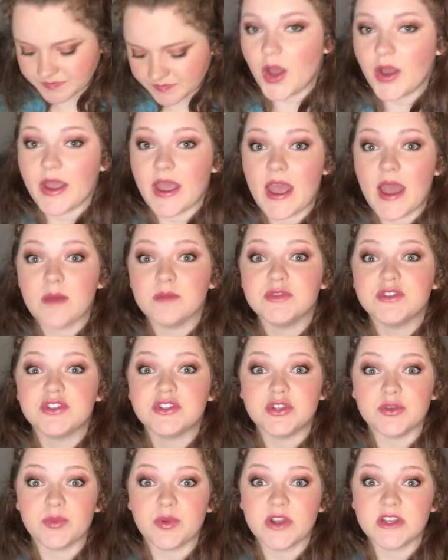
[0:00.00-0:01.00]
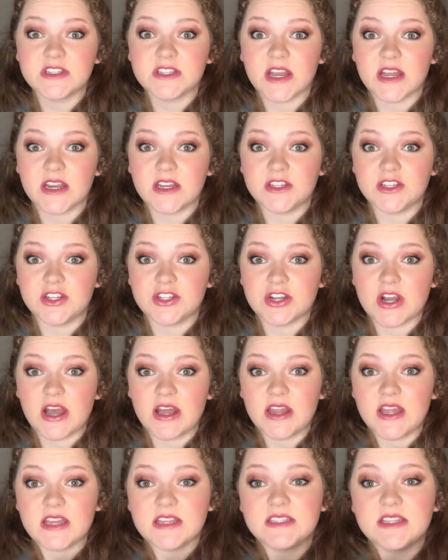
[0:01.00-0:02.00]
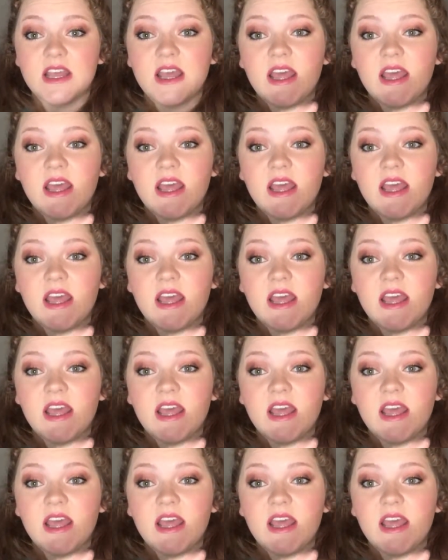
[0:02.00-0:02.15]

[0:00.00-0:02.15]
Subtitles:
Okay, I'm super excited to try this.